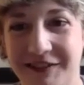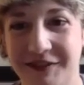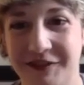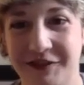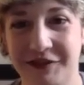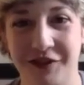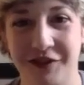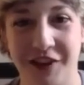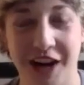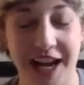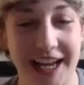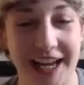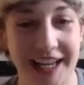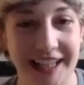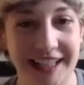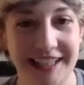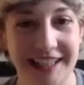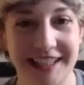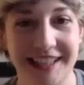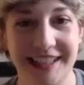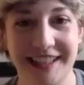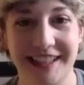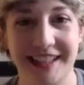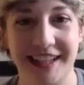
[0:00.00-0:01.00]

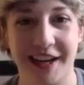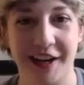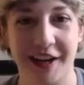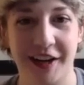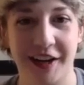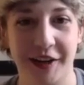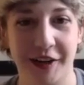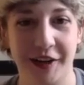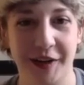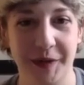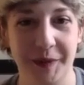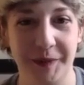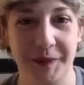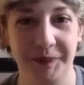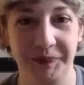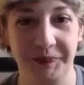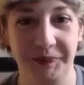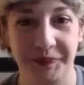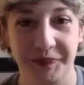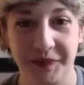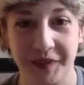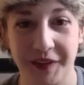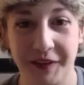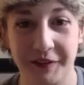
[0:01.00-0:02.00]
Friends,
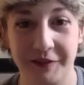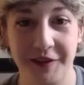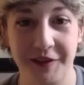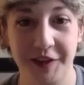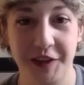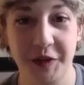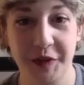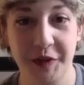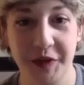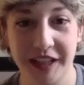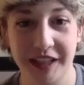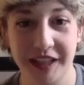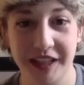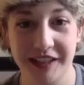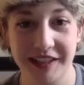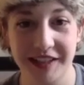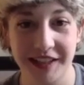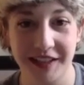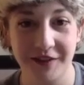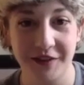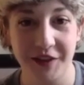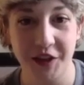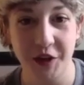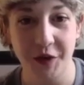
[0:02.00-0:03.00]
viewers,
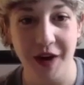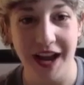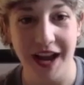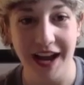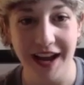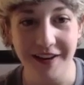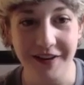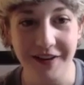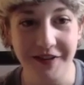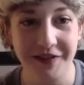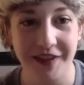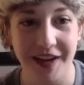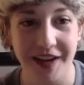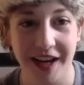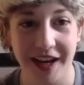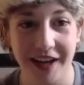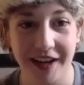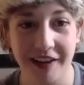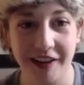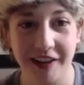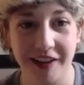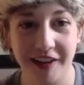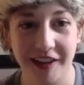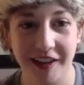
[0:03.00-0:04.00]
if you have
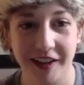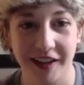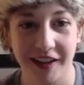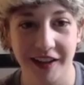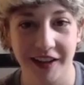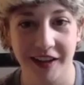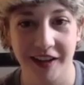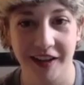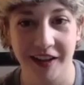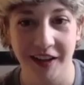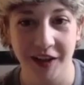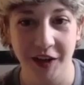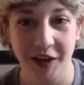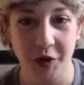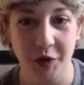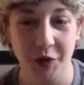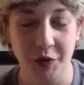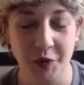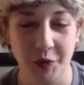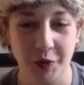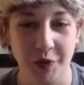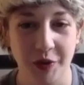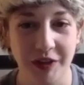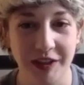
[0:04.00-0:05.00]
other
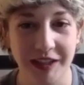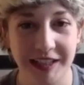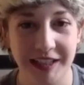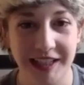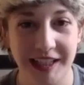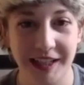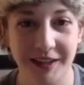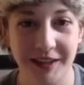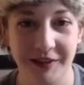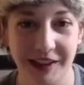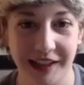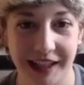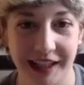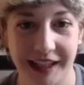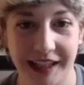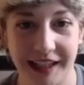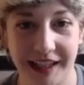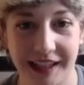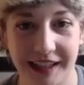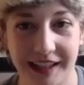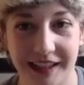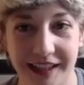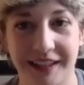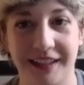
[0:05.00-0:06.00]
quarantine
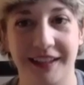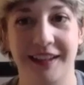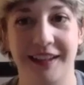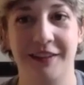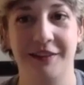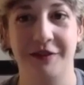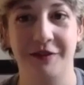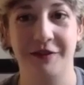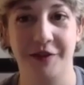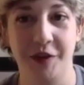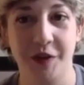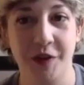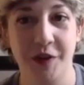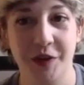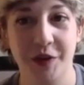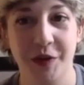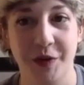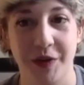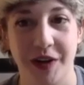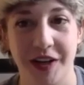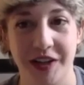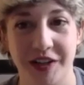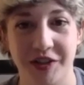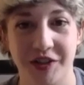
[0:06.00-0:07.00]
related food
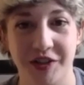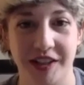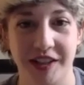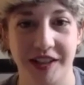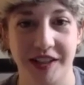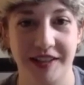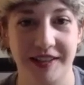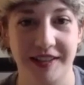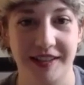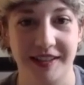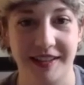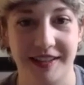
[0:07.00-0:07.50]
questions,